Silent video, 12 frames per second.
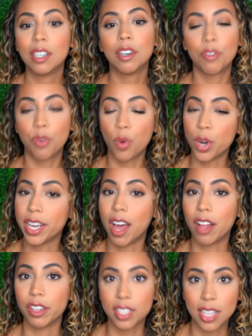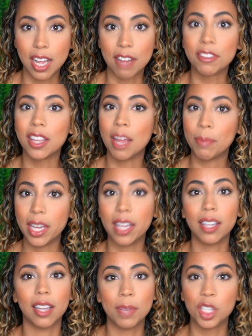$40 left. Let
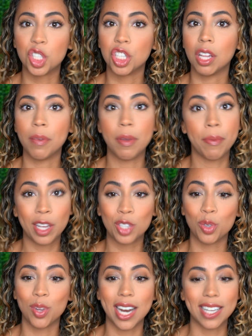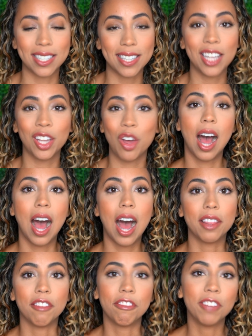me chill, let me make sure that I stay low.
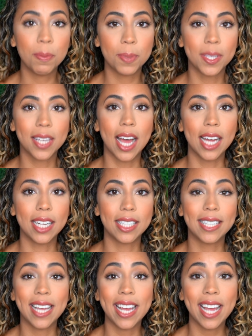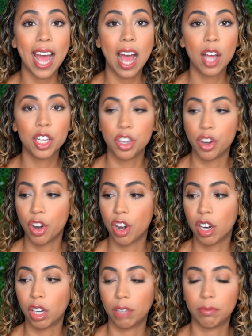On the flip side, say
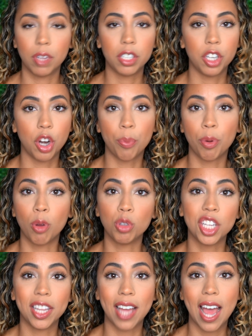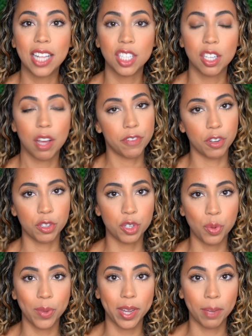you're approaching the end of your
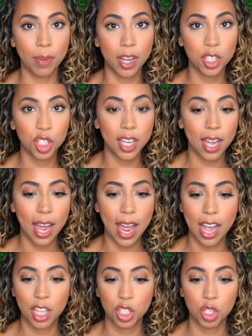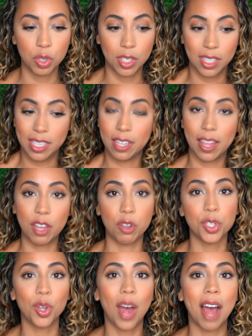2-week budget and you see that you
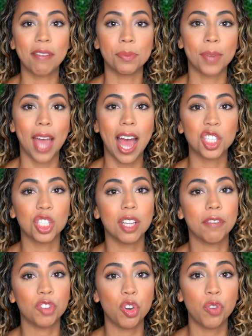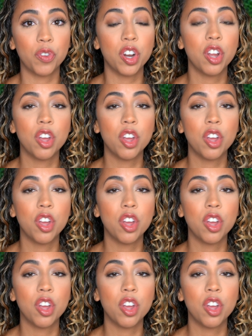still have some cash left over,